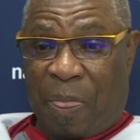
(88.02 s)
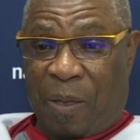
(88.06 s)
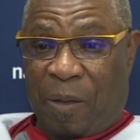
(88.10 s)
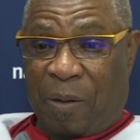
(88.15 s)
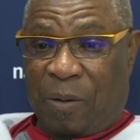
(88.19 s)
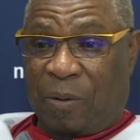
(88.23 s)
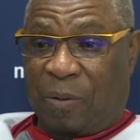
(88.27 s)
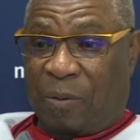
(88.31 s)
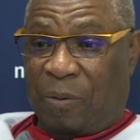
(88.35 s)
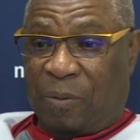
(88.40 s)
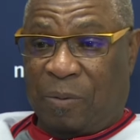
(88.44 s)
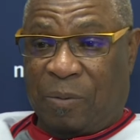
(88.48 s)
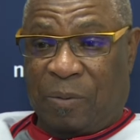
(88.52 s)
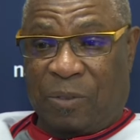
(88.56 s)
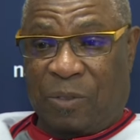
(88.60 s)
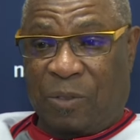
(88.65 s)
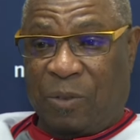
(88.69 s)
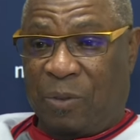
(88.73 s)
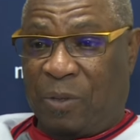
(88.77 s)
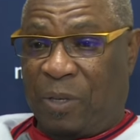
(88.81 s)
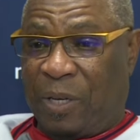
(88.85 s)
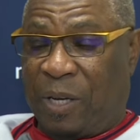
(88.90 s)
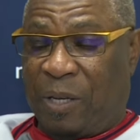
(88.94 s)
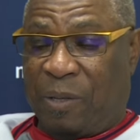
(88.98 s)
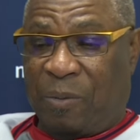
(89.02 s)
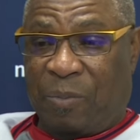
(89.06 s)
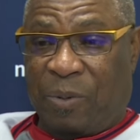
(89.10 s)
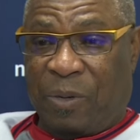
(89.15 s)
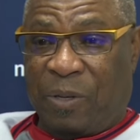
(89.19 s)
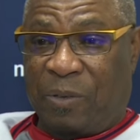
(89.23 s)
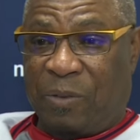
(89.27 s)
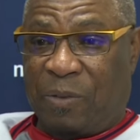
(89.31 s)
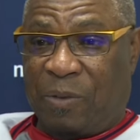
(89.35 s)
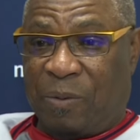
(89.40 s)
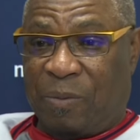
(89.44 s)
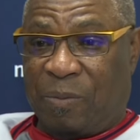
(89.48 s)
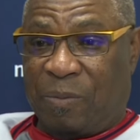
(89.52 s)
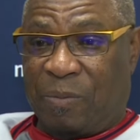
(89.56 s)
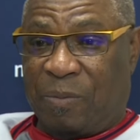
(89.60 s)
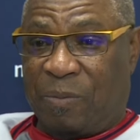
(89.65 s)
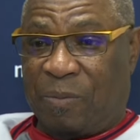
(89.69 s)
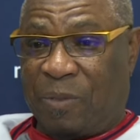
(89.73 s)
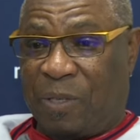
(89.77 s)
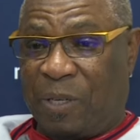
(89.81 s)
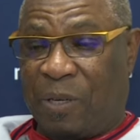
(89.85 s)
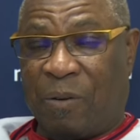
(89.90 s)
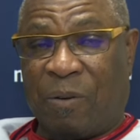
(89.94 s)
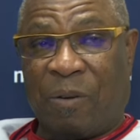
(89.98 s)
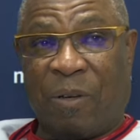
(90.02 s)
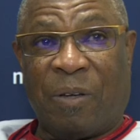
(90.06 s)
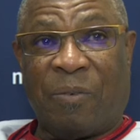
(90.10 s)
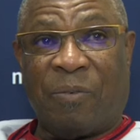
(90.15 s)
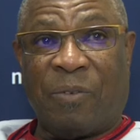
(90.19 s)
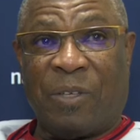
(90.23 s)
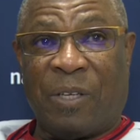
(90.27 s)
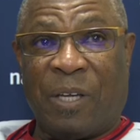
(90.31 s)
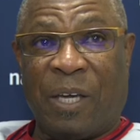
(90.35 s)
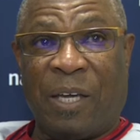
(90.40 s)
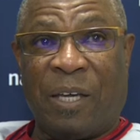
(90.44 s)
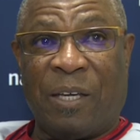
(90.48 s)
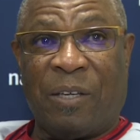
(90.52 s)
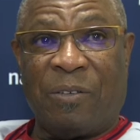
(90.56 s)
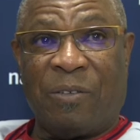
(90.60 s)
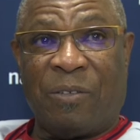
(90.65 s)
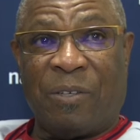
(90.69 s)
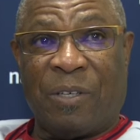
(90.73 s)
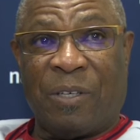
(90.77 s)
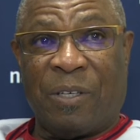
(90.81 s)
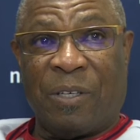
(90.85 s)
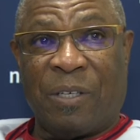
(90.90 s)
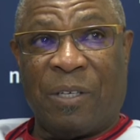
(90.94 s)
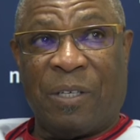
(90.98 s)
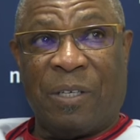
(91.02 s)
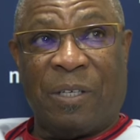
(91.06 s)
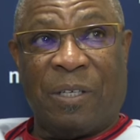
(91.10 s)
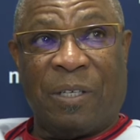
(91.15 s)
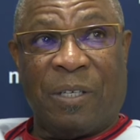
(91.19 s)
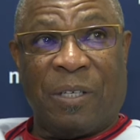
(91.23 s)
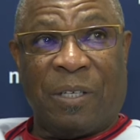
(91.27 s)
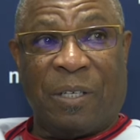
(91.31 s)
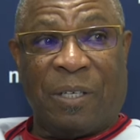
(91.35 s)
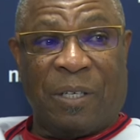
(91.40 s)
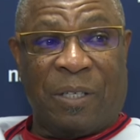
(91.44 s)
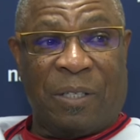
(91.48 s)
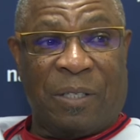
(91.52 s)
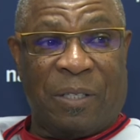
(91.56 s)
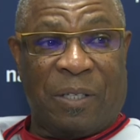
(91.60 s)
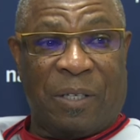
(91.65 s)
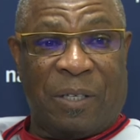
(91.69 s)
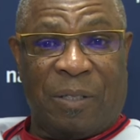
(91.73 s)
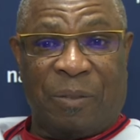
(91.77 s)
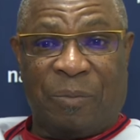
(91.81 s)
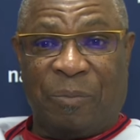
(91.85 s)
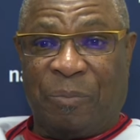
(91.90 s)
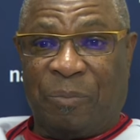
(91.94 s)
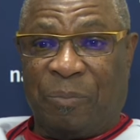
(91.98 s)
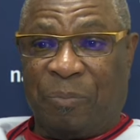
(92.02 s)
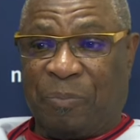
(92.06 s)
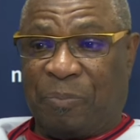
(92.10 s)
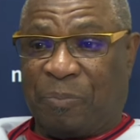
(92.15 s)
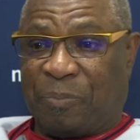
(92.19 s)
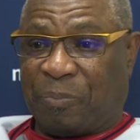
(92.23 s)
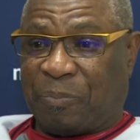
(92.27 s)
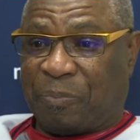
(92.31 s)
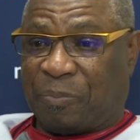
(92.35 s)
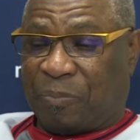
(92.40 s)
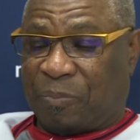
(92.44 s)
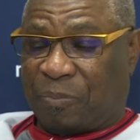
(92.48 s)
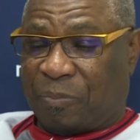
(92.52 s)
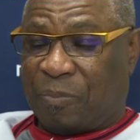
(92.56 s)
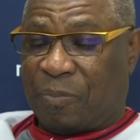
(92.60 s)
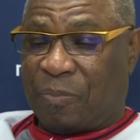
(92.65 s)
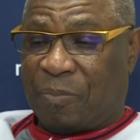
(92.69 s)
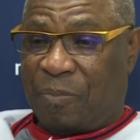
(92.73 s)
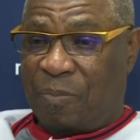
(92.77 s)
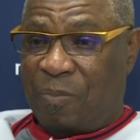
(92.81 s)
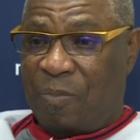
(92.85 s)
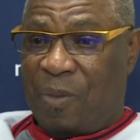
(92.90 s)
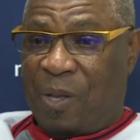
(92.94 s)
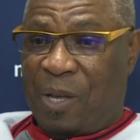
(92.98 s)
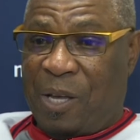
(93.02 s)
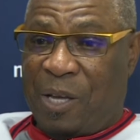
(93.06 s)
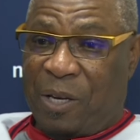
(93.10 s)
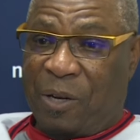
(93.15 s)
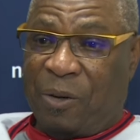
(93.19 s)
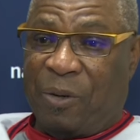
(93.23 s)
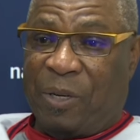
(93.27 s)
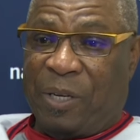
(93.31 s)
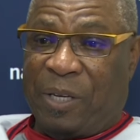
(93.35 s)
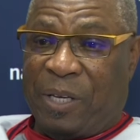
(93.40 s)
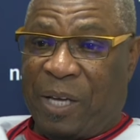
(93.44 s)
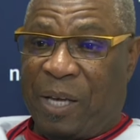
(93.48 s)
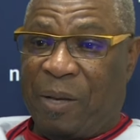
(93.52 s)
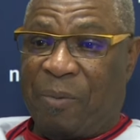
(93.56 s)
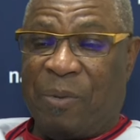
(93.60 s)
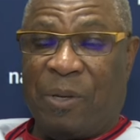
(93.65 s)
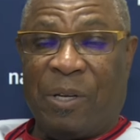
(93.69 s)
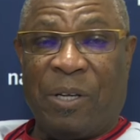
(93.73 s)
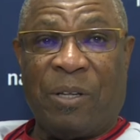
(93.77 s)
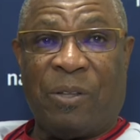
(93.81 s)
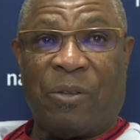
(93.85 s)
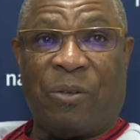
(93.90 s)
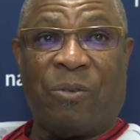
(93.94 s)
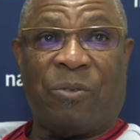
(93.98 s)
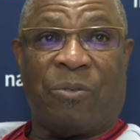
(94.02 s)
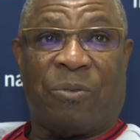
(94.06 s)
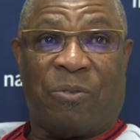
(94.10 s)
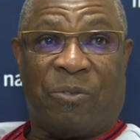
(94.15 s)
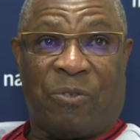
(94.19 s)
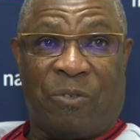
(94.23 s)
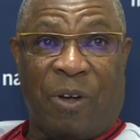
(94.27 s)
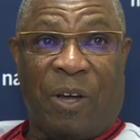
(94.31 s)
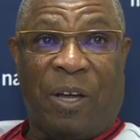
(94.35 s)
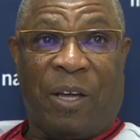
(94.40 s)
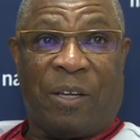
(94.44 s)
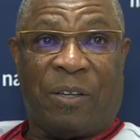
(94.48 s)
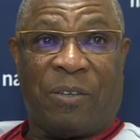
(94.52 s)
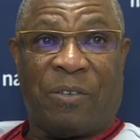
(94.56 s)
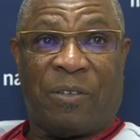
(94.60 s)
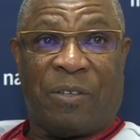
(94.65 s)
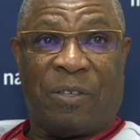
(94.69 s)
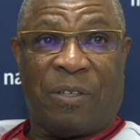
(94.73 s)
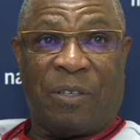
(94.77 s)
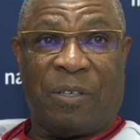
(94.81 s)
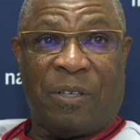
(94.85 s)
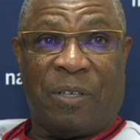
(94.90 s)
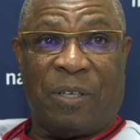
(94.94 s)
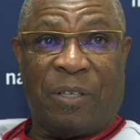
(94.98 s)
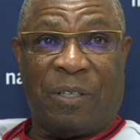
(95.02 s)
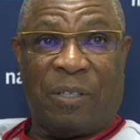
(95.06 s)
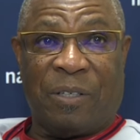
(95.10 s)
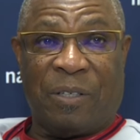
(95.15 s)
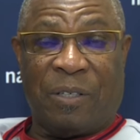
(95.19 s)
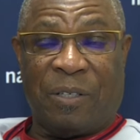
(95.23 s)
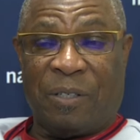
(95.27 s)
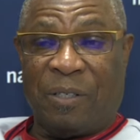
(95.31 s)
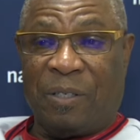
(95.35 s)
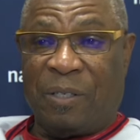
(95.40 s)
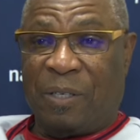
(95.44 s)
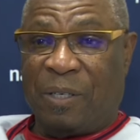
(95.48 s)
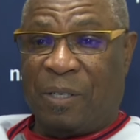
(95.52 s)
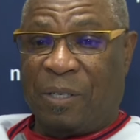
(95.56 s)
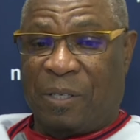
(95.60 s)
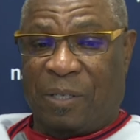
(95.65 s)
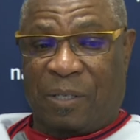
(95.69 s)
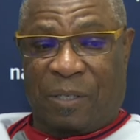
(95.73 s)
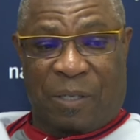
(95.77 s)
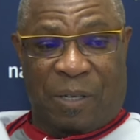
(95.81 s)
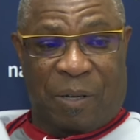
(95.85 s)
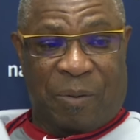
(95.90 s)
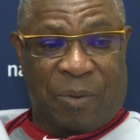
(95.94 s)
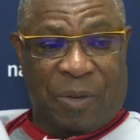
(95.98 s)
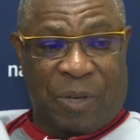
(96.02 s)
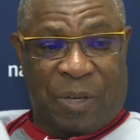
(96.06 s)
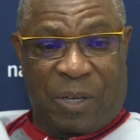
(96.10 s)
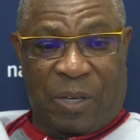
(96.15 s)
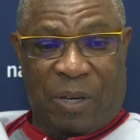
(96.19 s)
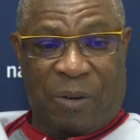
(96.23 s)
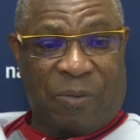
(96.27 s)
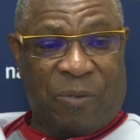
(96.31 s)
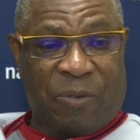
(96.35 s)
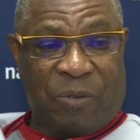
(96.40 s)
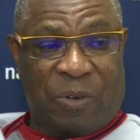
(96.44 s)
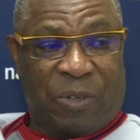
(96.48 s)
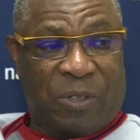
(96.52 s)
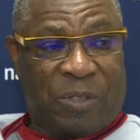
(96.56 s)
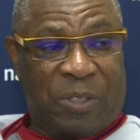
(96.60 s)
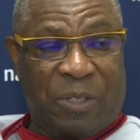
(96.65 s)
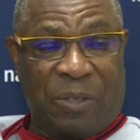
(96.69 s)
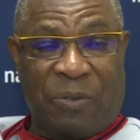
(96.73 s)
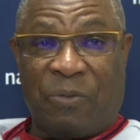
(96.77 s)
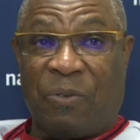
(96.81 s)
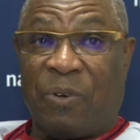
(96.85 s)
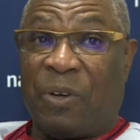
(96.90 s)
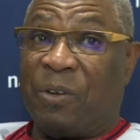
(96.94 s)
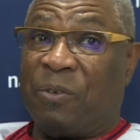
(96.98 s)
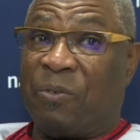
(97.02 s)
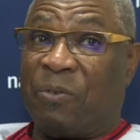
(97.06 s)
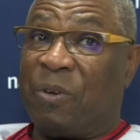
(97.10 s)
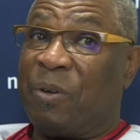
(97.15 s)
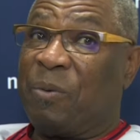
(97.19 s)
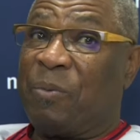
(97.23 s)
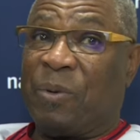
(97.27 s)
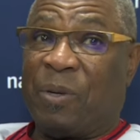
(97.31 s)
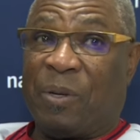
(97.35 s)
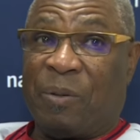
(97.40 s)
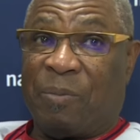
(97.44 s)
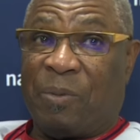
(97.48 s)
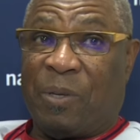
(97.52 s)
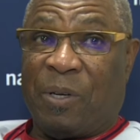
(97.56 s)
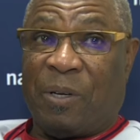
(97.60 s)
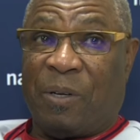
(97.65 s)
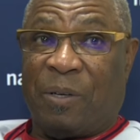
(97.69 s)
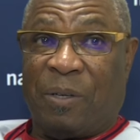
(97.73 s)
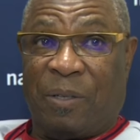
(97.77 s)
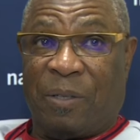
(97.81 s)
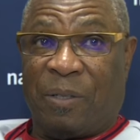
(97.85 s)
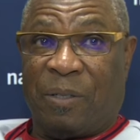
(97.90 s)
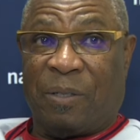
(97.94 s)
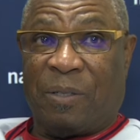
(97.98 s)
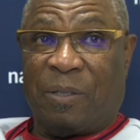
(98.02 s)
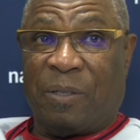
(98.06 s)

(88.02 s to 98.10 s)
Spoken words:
he hadn't pitched in 10 or 11 days. And, he came in, he threw some strikes. And, you never want to see Freddie Freeman up there.